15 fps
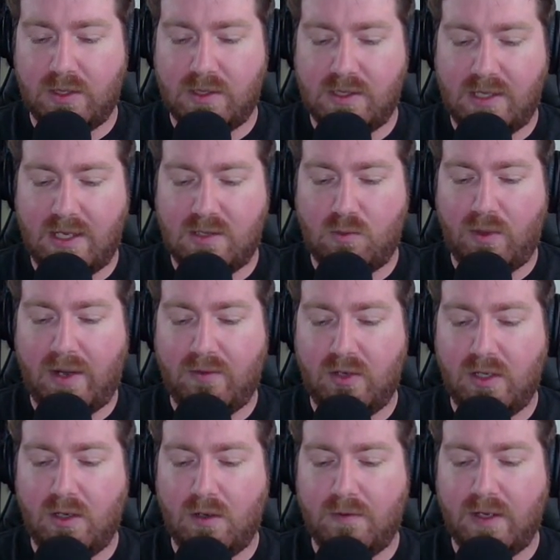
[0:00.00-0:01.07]
It says whenever
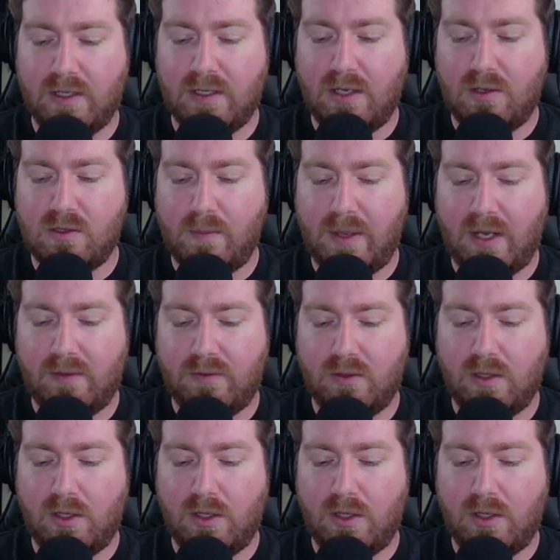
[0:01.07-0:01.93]
an artifact enters the battlefield